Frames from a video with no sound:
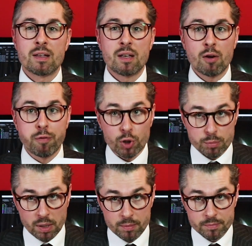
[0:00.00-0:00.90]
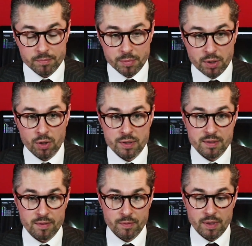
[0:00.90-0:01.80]
affordable. Because
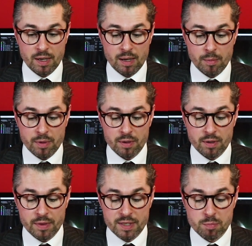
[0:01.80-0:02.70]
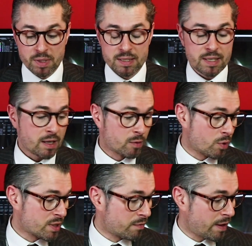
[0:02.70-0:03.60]
the split-second was
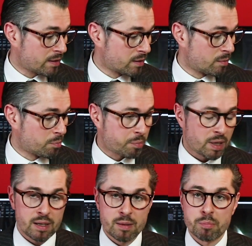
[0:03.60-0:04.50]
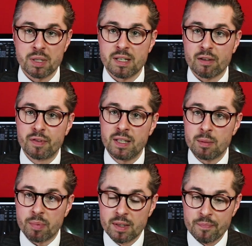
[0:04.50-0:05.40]
invented by Patek
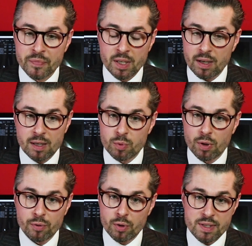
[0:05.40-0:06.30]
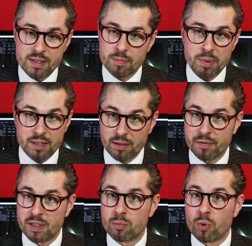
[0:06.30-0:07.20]
Philippe. And we all know this, Patek
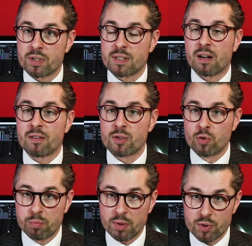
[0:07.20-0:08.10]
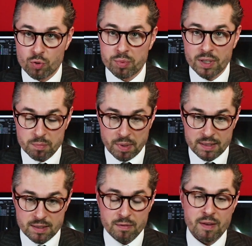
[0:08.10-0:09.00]
Philippe watches are super
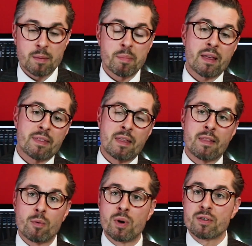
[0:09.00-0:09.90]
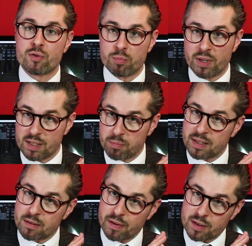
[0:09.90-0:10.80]
expensive, and back then they were super
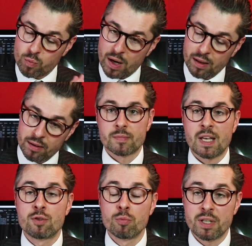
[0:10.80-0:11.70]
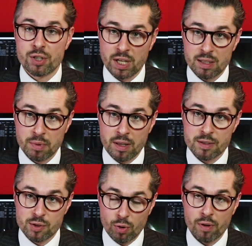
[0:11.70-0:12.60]
expensive as well. And Dubey and Schaldenbrand
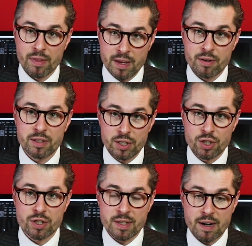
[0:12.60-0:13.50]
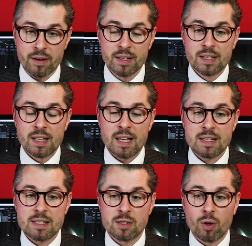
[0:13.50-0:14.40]
saw their niche there. And
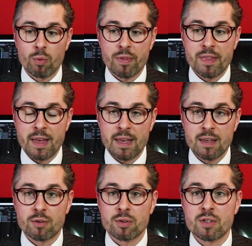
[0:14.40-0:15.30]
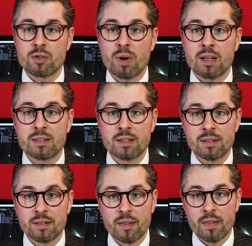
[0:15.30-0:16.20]
so they constructed
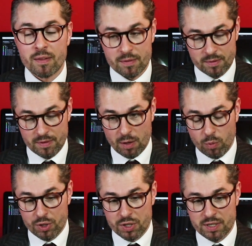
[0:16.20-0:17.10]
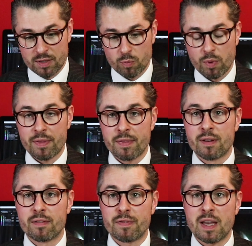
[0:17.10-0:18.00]
their watches with the
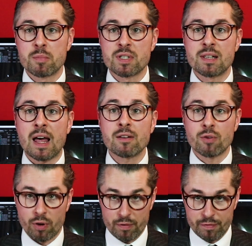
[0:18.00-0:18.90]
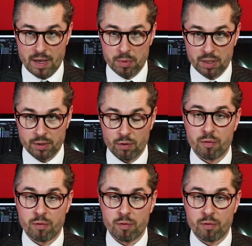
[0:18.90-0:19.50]
famous Landoron family of